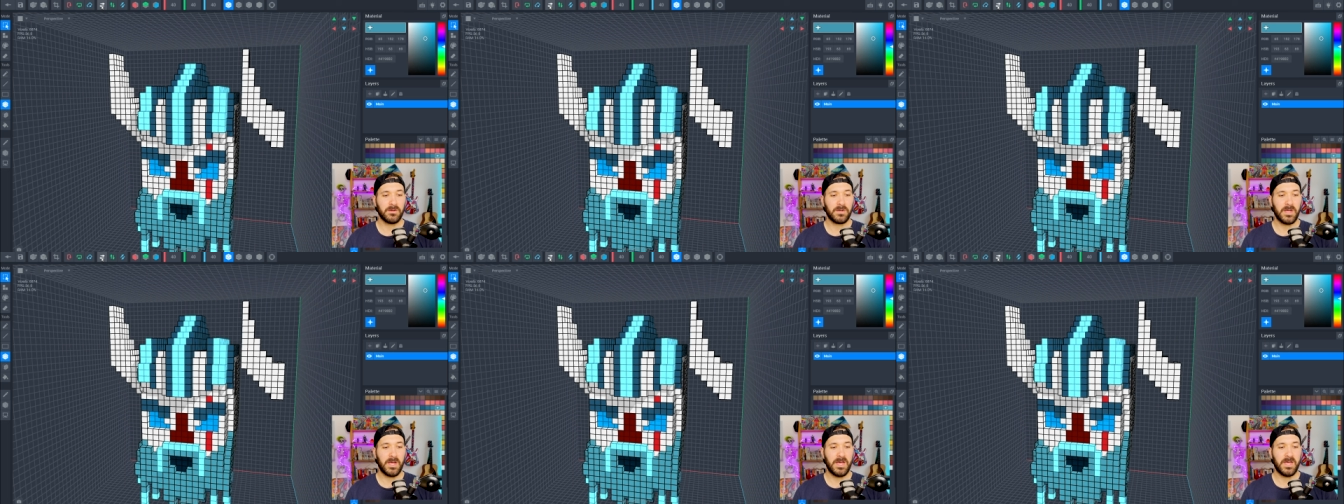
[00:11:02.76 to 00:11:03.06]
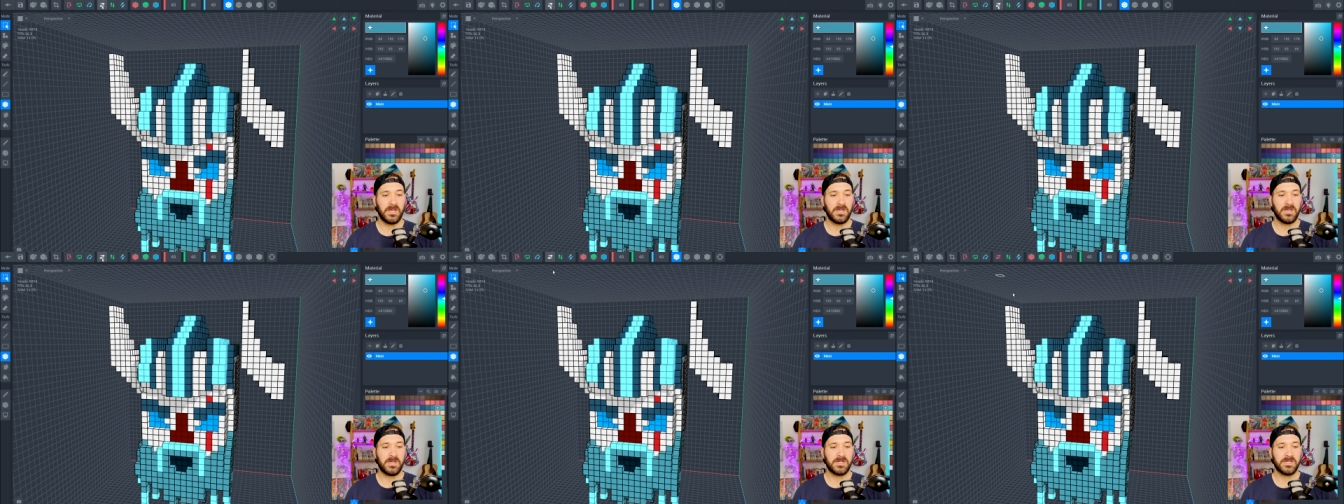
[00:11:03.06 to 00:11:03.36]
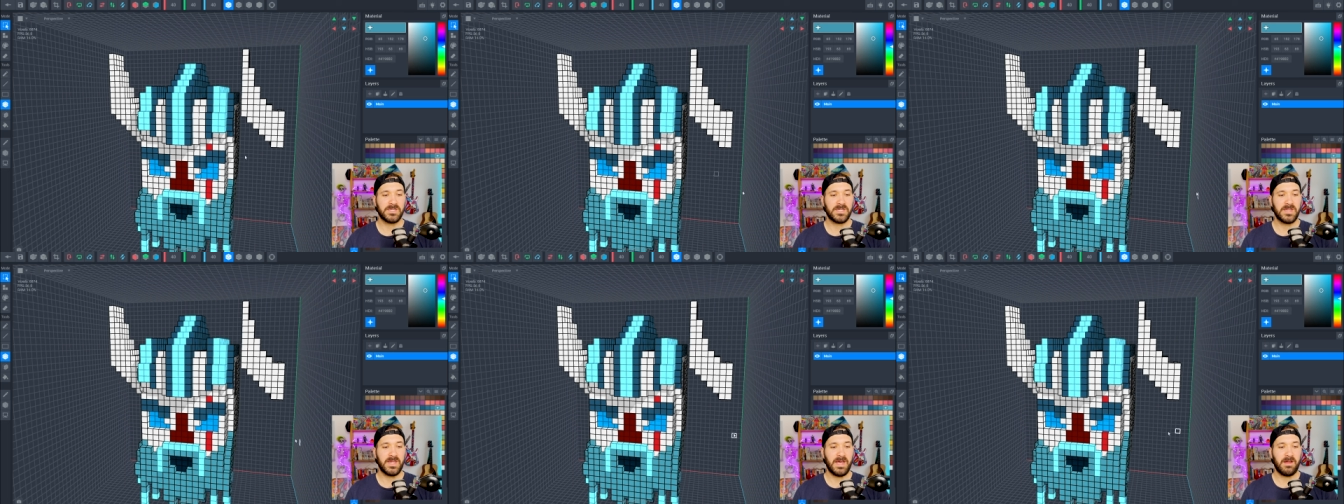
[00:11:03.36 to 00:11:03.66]
okay? You can
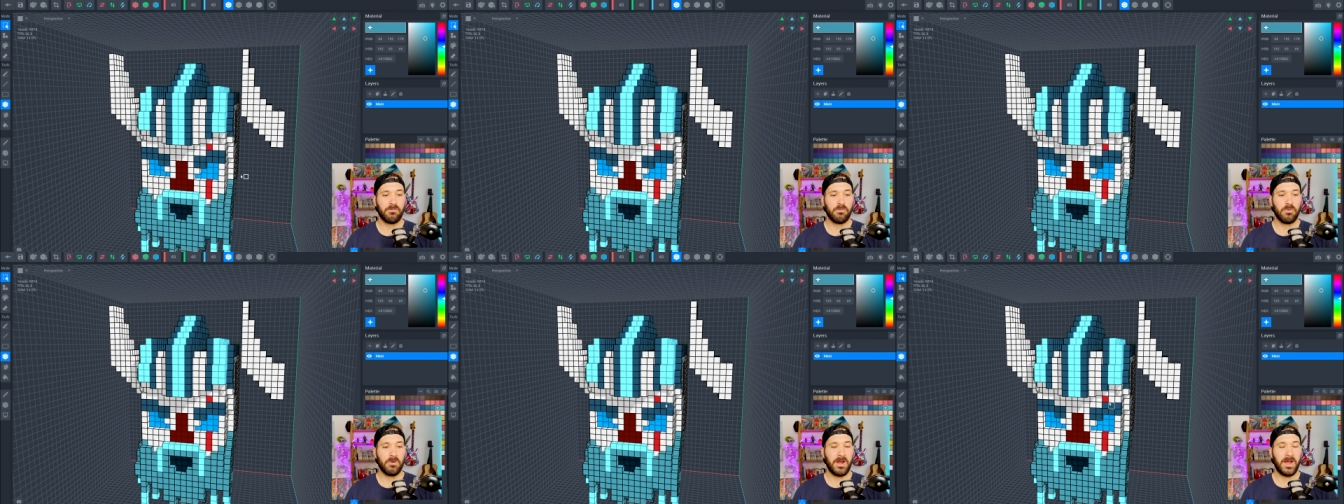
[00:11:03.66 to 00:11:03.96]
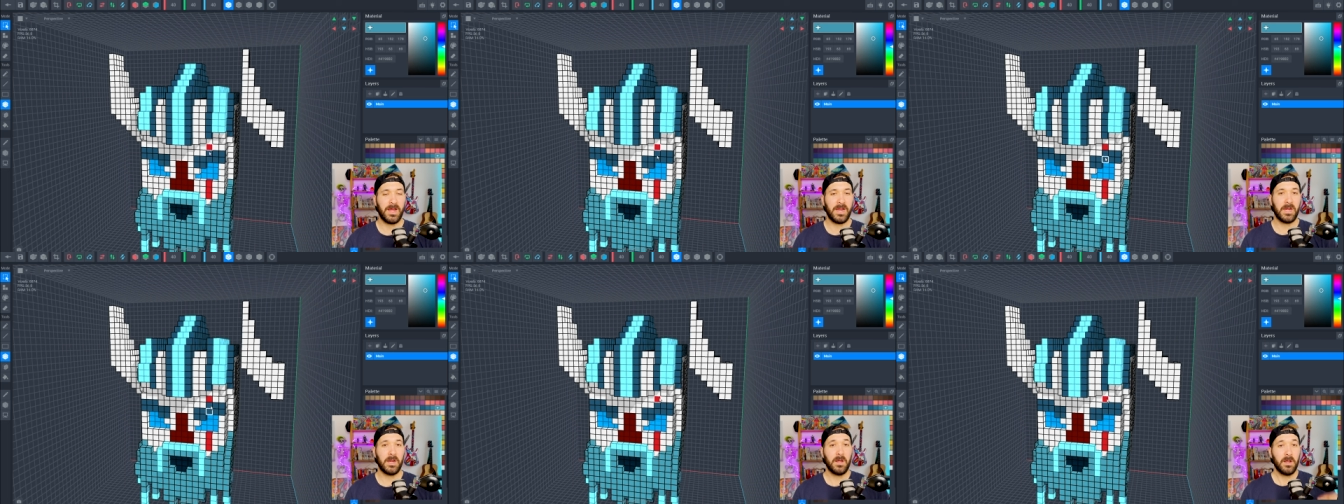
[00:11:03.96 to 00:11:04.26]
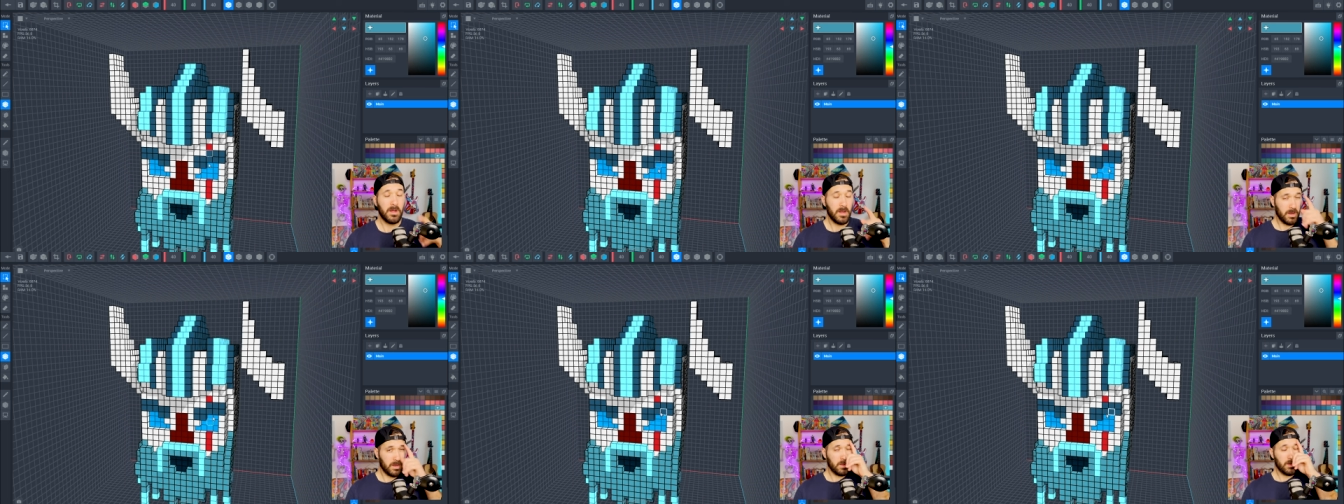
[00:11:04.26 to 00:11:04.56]
see that red
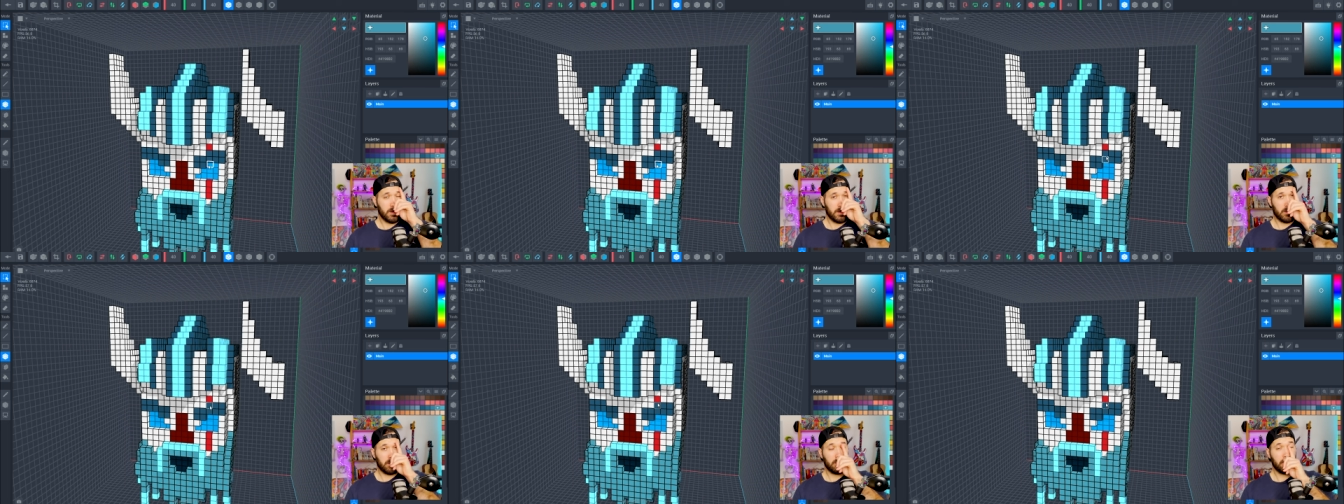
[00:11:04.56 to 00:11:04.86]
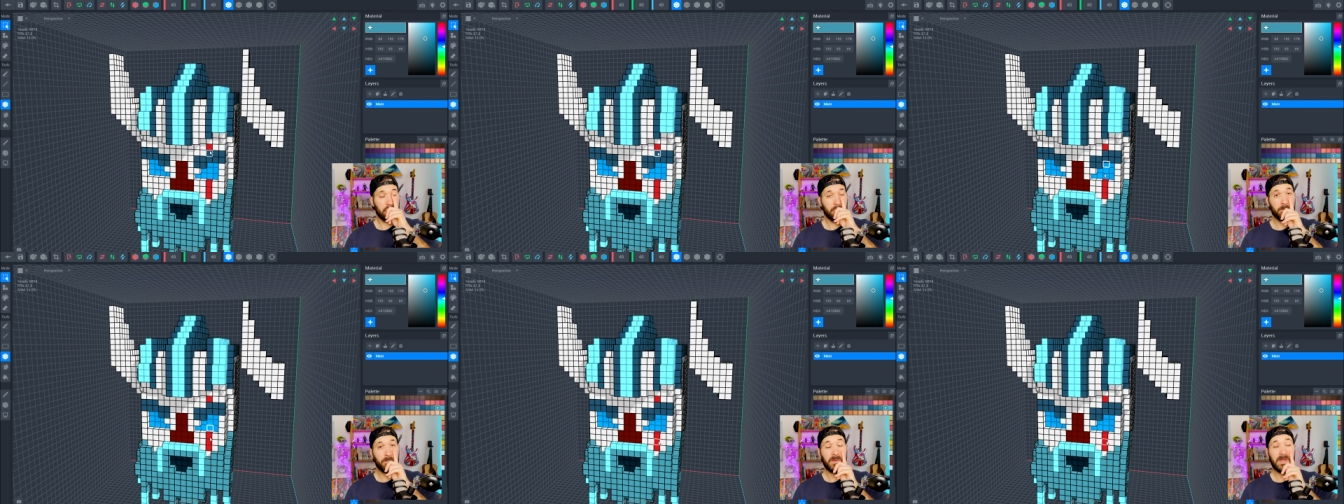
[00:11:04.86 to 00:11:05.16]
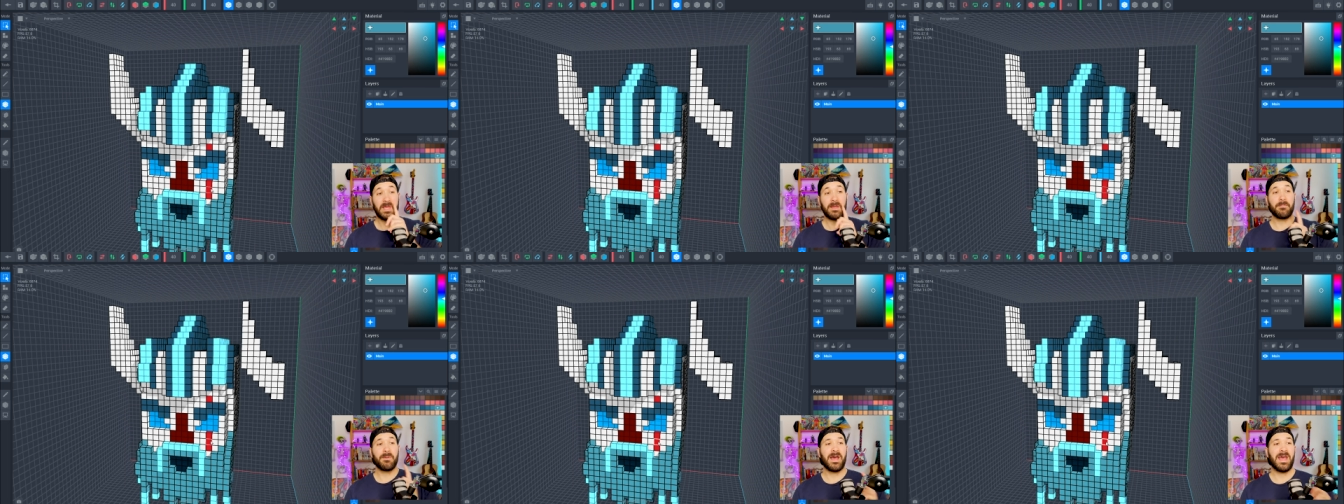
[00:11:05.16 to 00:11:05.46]

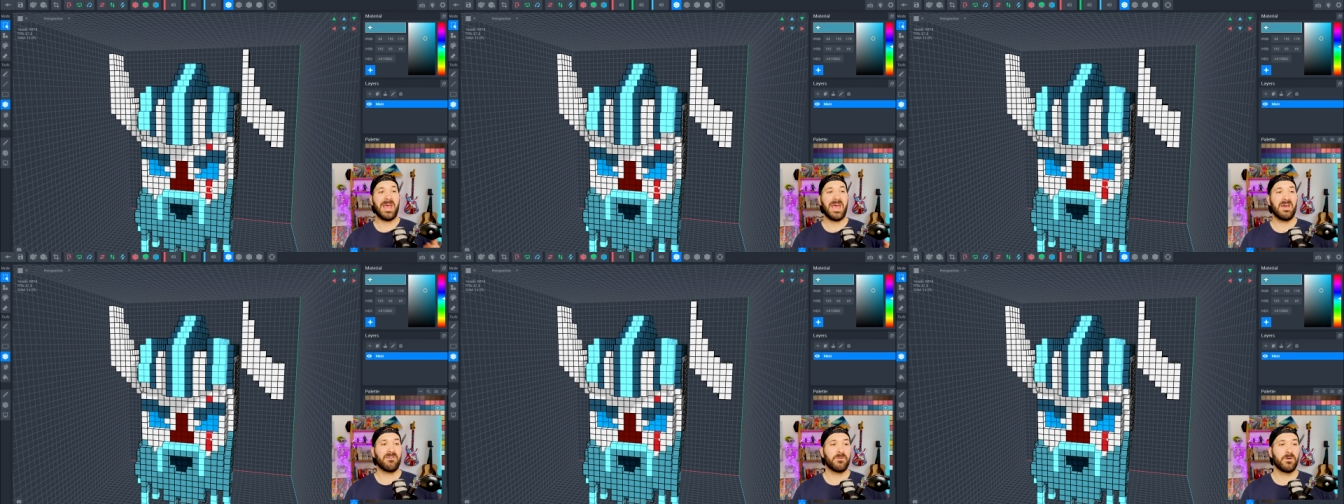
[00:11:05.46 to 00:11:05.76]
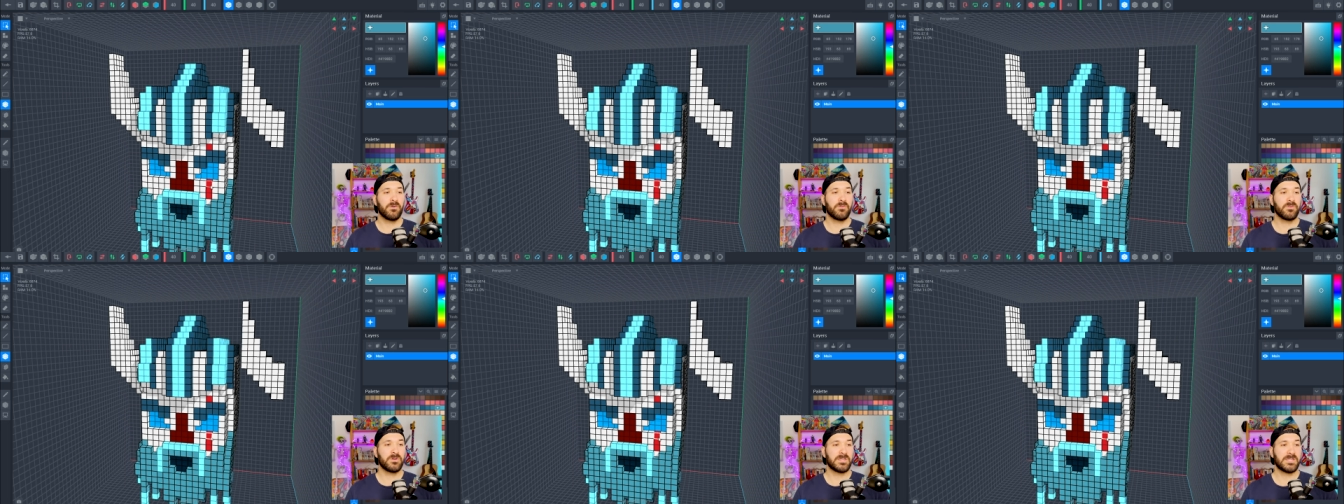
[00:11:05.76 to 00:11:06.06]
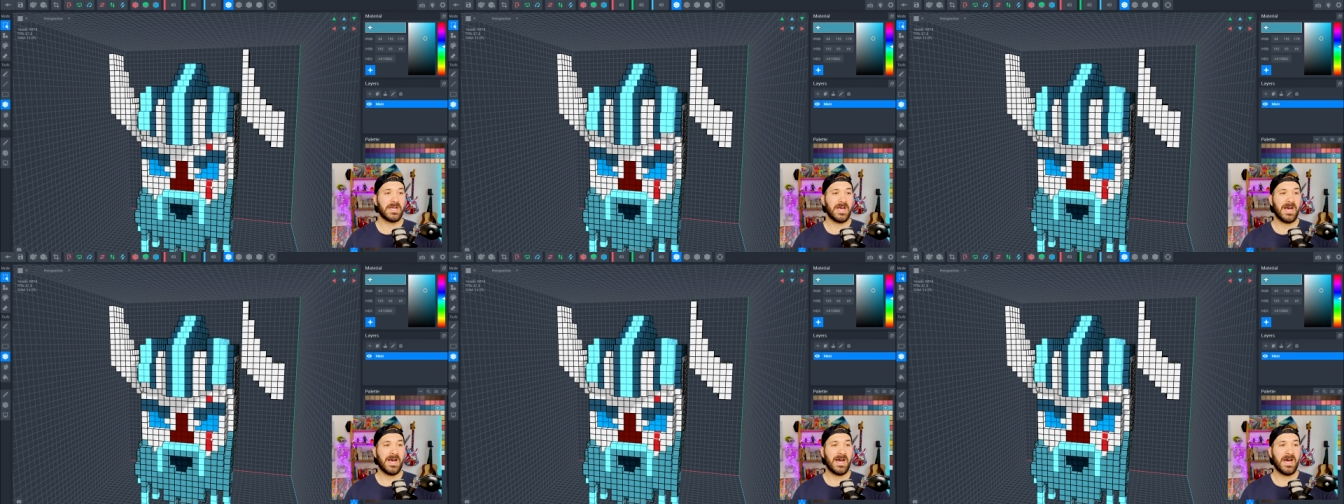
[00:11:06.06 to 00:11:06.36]
beam I have over
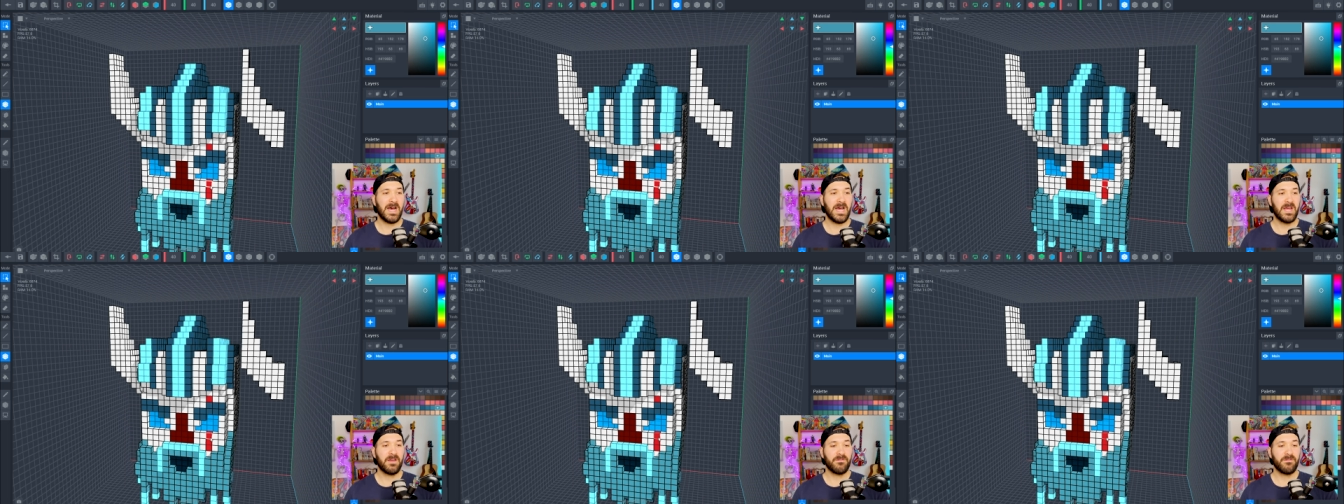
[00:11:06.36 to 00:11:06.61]
his eye.